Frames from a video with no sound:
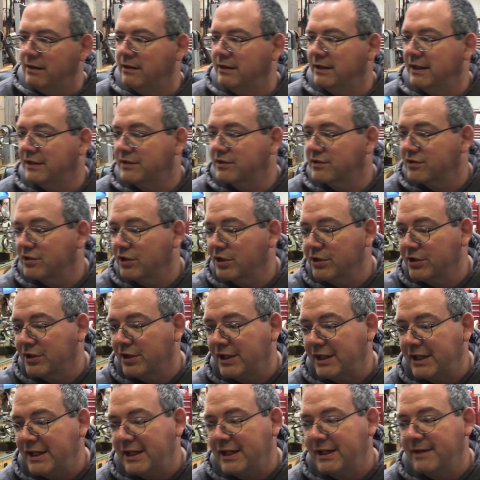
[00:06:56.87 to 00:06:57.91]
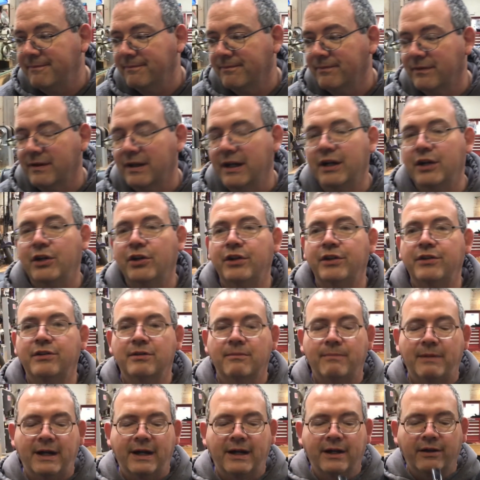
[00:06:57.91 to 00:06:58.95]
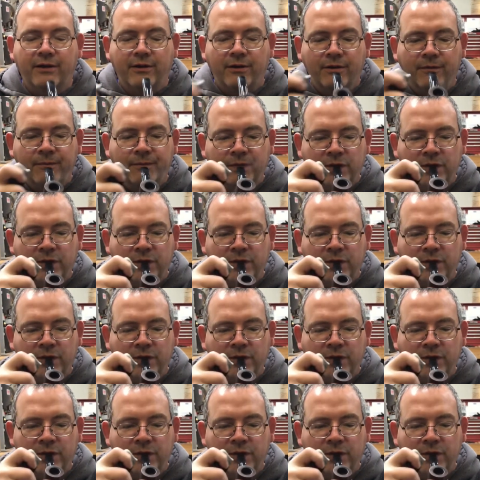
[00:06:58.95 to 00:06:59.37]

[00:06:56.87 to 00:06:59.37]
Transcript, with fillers: it's certainly a good tobacco.